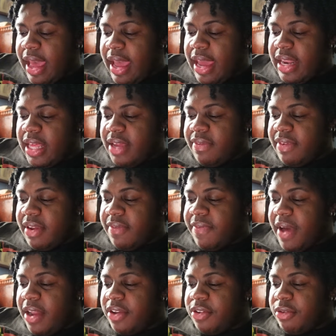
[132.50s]
And even if
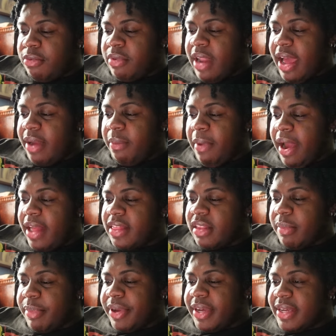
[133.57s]
I do like ride
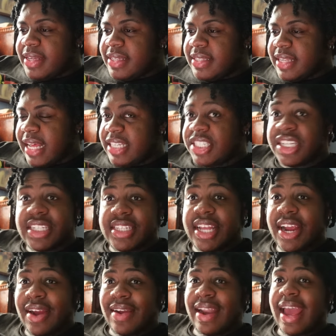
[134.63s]
the bus, like she's
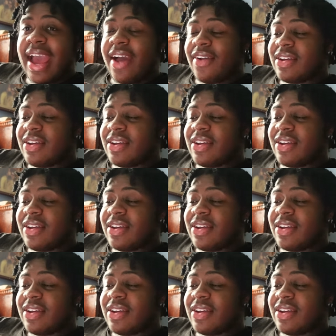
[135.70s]
there now,